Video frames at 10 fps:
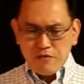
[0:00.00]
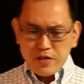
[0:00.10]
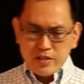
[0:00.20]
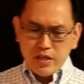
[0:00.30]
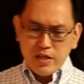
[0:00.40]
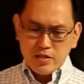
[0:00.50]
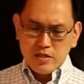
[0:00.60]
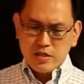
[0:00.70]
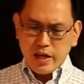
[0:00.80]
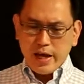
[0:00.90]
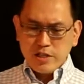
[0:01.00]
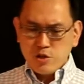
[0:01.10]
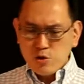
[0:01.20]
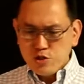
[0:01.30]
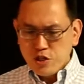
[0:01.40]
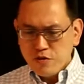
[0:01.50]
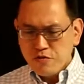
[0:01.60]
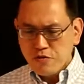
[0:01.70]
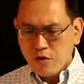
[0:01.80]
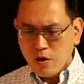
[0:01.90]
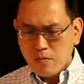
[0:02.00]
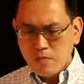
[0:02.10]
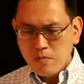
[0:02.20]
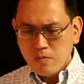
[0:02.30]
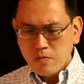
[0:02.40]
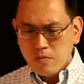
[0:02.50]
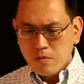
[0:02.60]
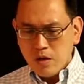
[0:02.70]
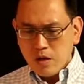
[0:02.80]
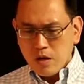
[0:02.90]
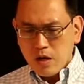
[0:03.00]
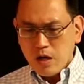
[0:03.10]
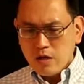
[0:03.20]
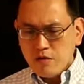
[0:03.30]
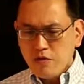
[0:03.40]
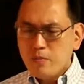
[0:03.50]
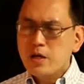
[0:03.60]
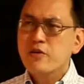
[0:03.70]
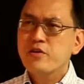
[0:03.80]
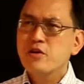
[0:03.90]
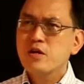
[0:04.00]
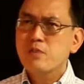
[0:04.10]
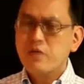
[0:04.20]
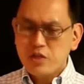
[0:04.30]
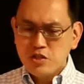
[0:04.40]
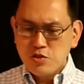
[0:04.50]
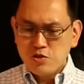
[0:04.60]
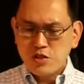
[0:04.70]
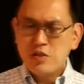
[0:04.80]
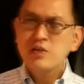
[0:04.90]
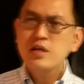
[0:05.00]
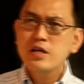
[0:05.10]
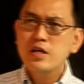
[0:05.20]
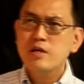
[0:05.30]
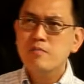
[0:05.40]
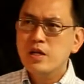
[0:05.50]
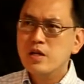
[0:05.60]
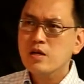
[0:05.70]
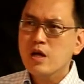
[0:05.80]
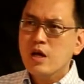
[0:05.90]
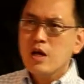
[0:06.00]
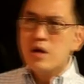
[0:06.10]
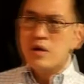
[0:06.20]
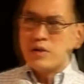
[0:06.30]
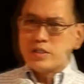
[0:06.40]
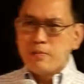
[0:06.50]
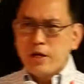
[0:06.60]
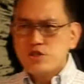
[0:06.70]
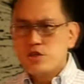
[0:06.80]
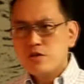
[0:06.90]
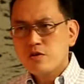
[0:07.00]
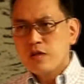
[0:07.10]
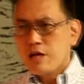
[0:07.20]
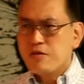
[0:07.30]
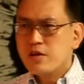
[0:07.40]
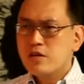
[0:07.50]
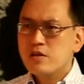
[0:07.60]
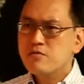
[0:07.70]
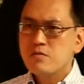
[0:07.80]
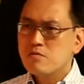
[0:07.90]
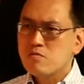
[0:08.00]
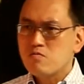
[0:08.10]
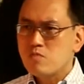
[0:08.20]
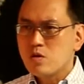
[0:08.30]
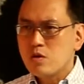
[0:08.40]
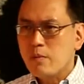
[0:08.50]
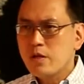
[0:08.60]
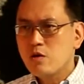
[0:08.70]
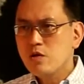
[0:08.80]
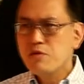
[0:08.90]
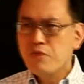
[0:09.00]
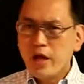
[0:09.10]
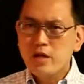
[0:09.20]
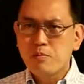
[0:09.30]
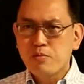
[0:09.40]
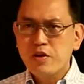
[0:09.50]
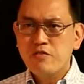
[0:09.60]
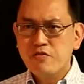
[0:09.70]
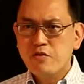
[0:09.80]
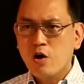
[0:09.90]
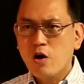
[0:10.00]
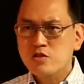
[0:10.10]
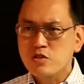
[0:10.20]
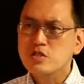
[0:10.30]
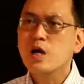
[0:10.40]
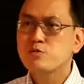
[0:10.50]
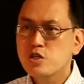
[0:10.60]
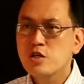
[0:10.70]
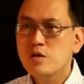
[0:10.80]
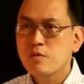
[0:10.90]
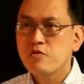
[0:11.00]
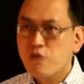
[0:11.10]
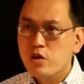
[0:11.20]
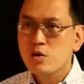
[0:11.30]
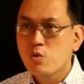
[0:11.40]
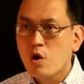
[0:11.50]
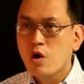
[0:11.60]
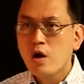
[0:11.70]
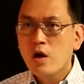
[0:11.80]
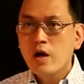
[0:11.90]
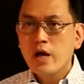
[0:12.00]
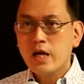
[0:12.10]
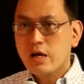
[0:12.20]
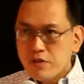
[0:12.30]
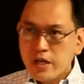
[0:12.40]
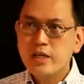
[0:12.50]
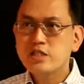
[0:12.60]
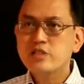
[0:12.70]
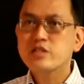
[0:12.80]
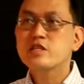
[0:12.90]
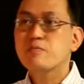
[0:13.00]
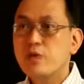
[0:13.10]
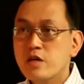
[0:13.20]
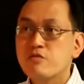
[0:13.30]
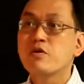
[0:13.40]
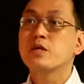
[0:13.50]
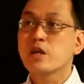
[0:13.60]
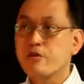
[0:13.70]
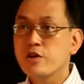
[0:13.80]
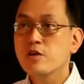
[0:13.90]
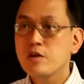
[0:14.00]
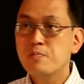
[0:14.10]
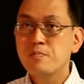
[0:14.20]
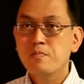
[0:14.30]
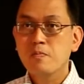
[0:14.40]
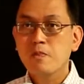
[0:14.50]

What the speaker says: think firstly is the exclusion from the formal curriculum of institutional learning, meaning, as I mentioned, NAFA didn't, they only ran a brief course on sculpture before the war, and after that it just disappeared from the curriculum